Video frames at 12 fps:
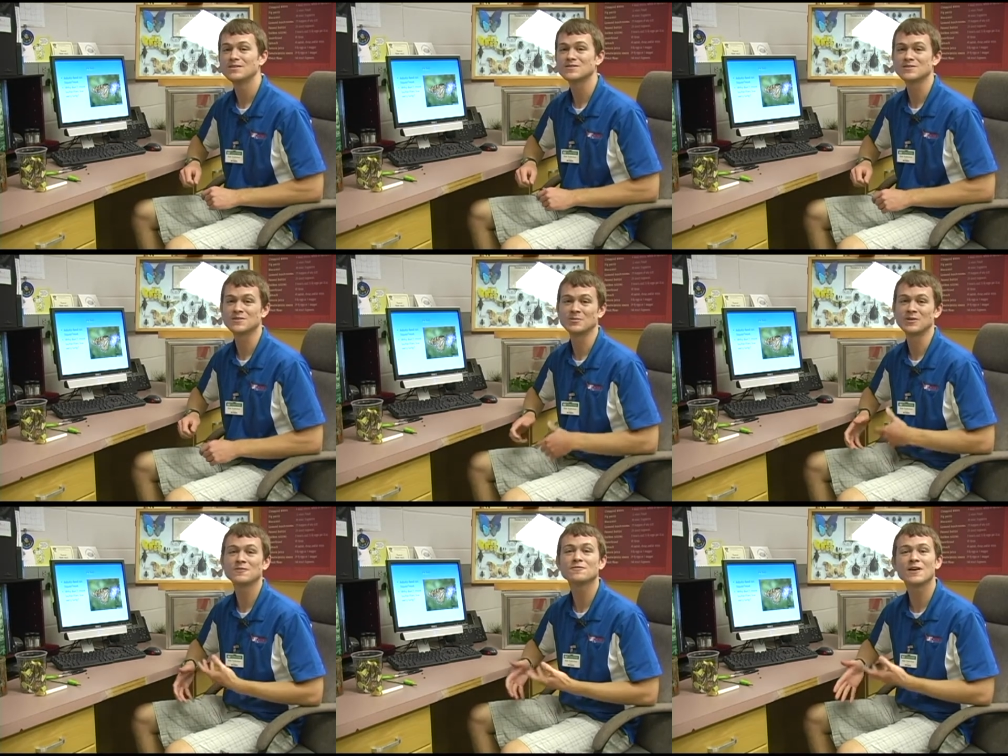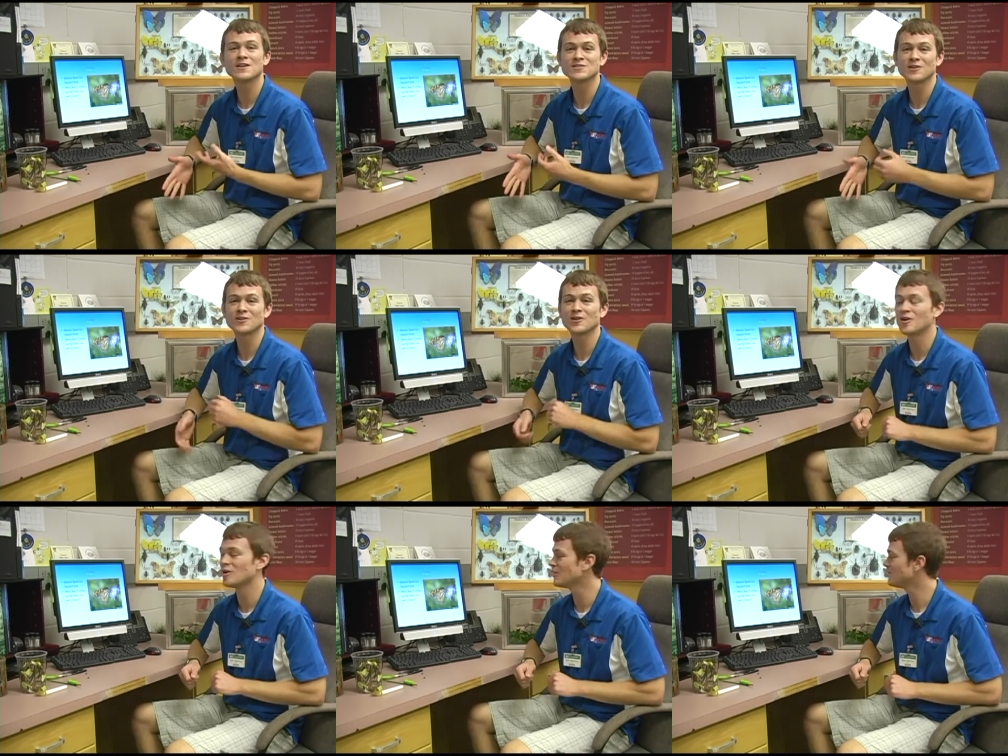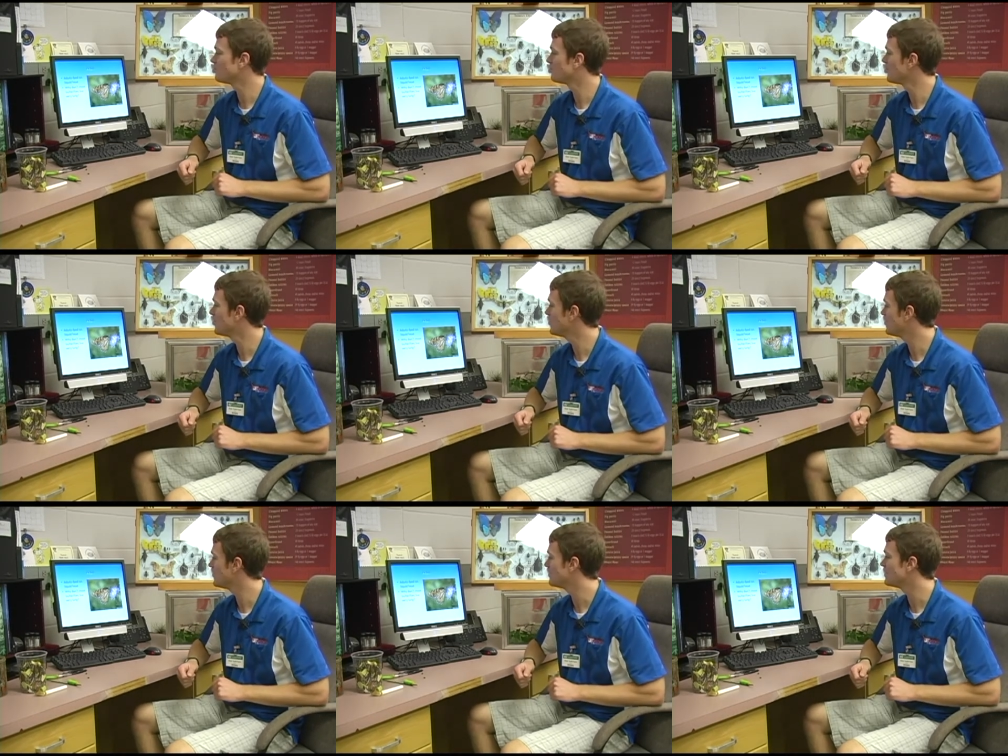So the butterflies aren't all
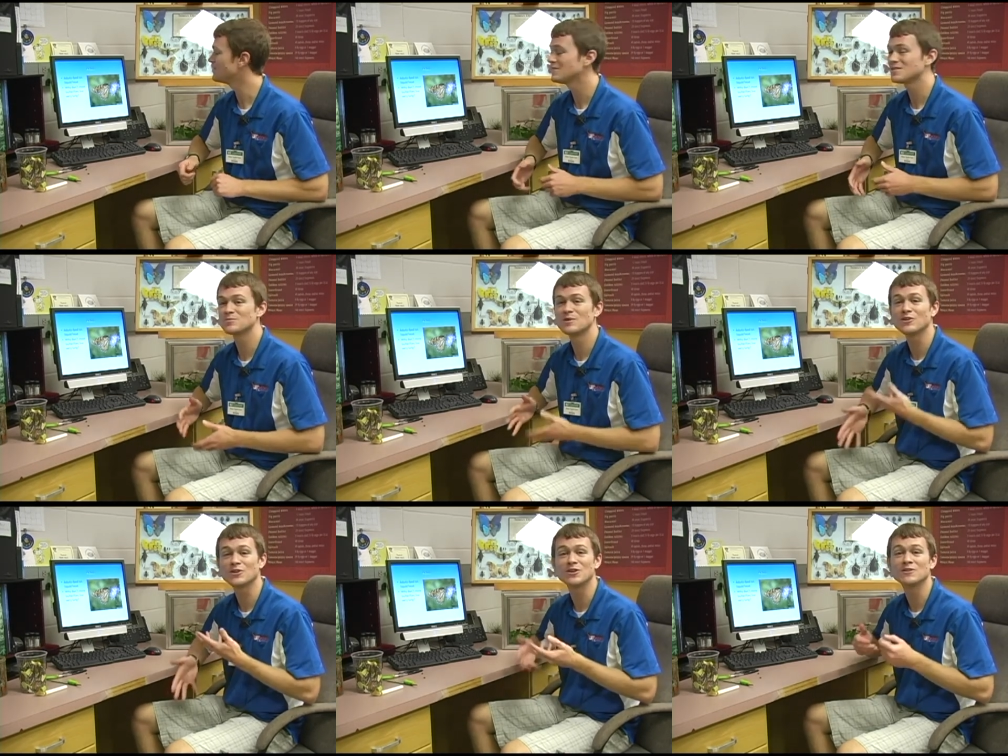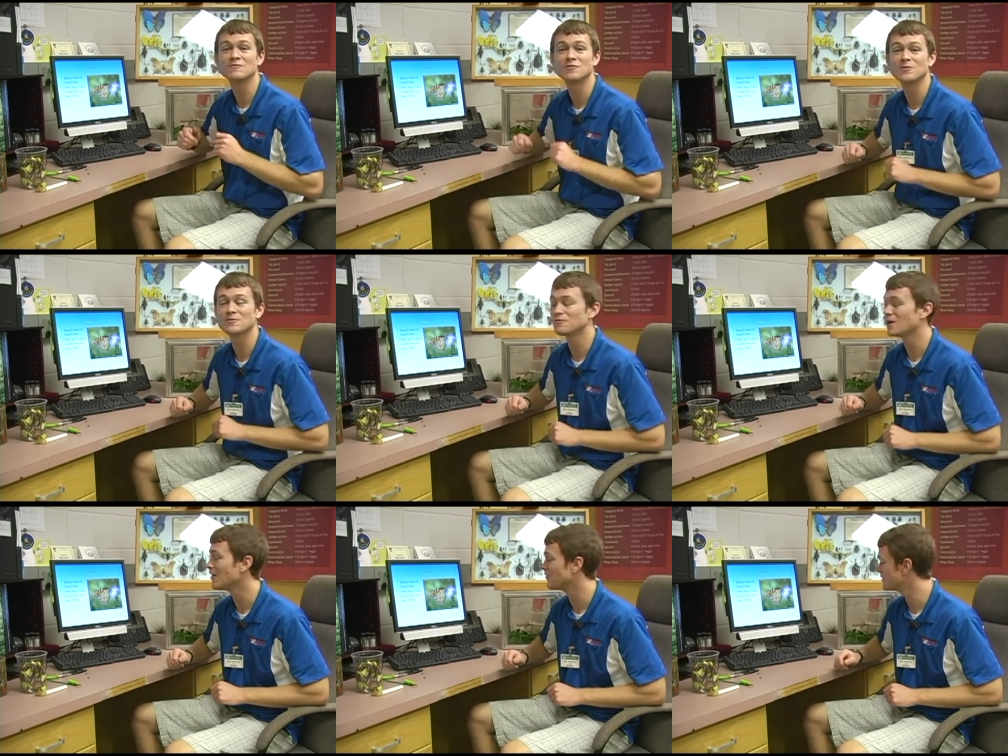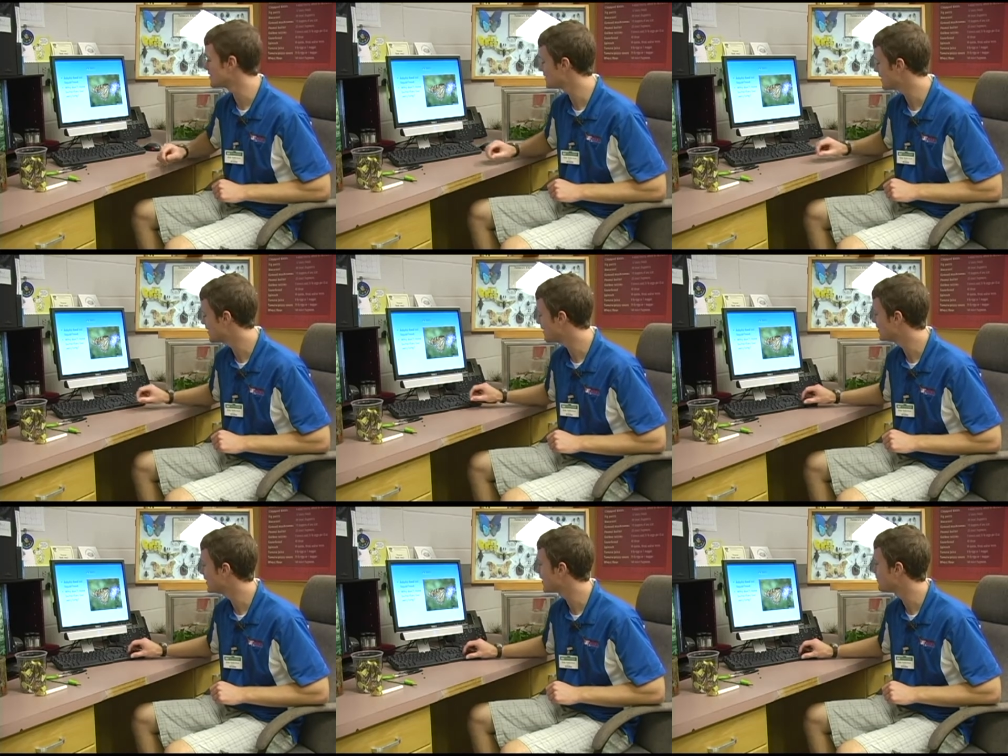pretty and smell good from the flowers.
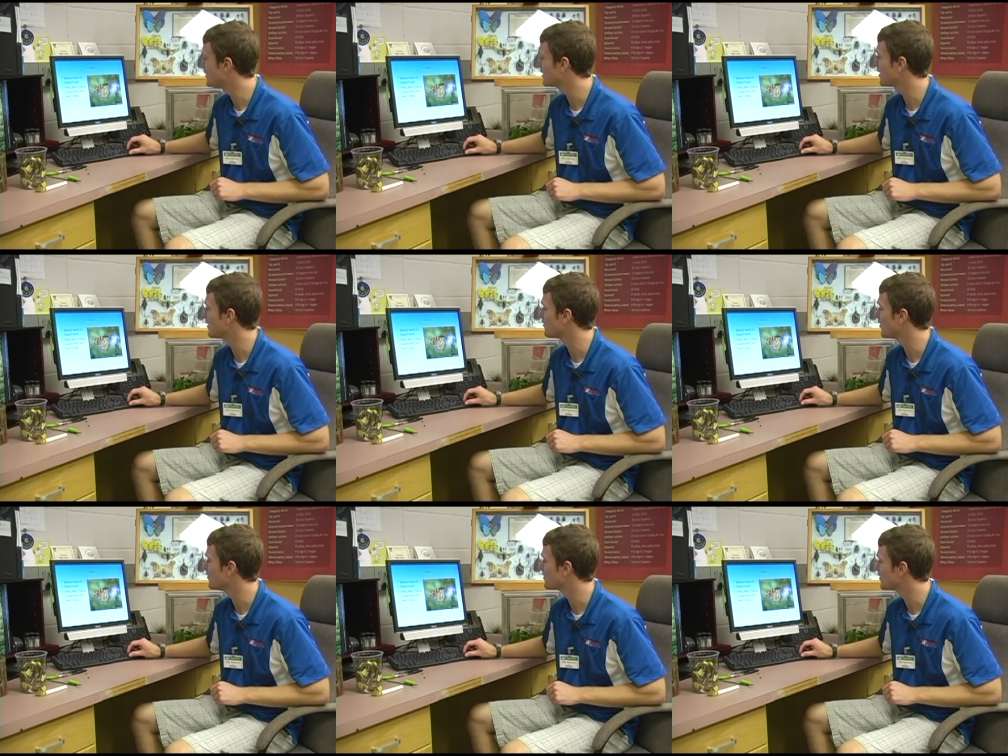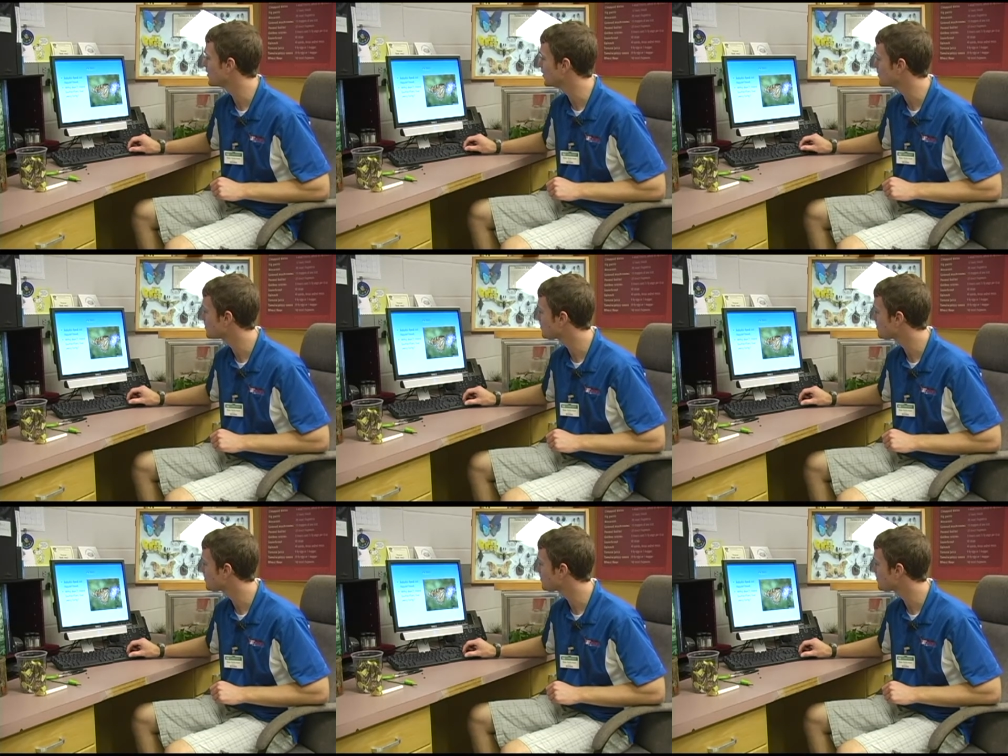They can be kind of gross too.